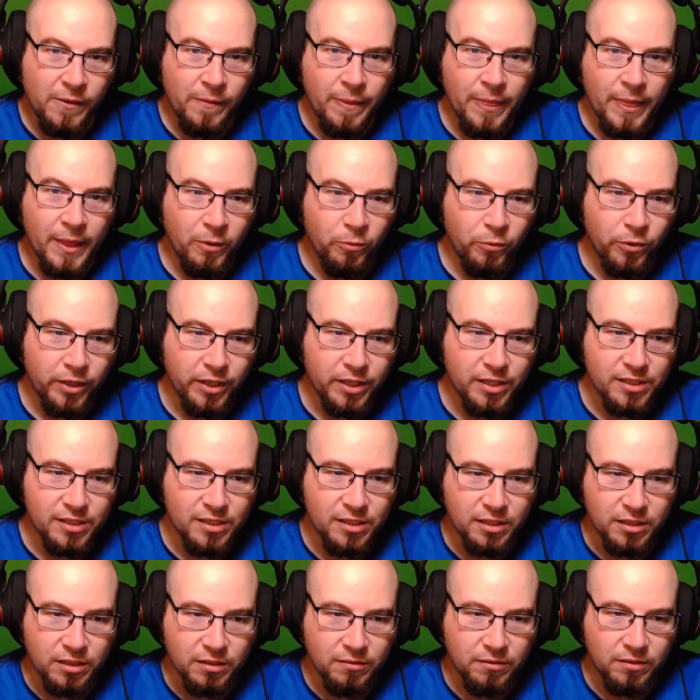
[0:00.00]
Whereas
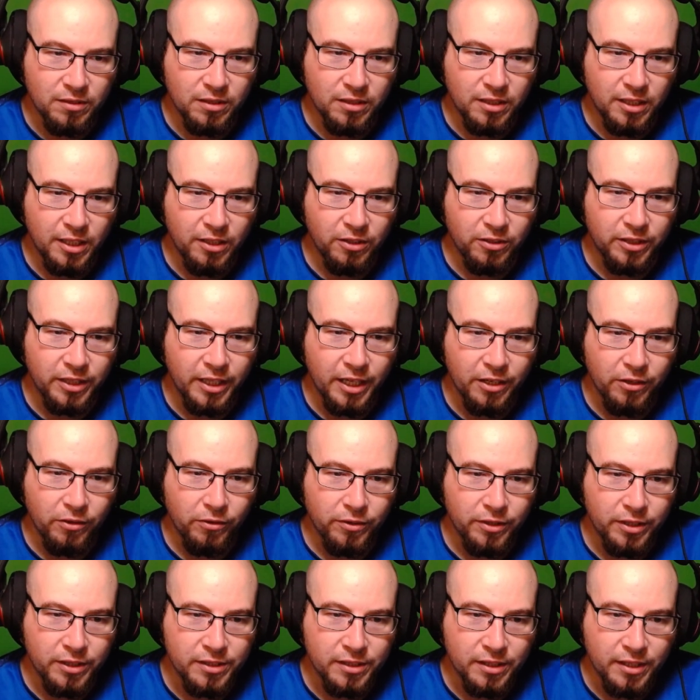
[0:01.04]
the Elgato
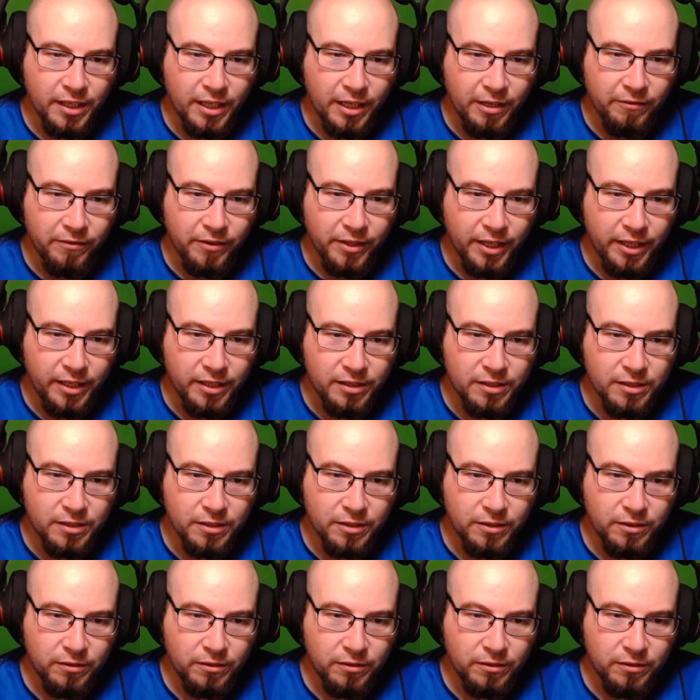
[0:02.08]
doesn't have that, so